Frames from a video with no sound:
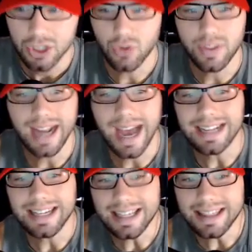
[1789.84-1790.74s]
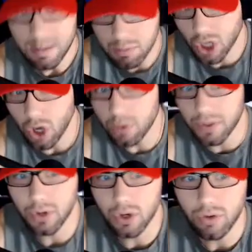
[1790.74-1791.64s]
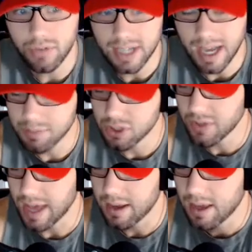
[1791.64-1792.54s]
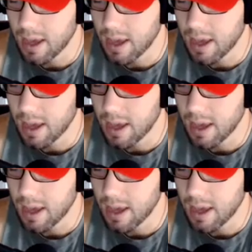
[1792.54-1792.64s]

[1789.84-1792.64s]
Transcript: So then I need them to go to a third overtime so that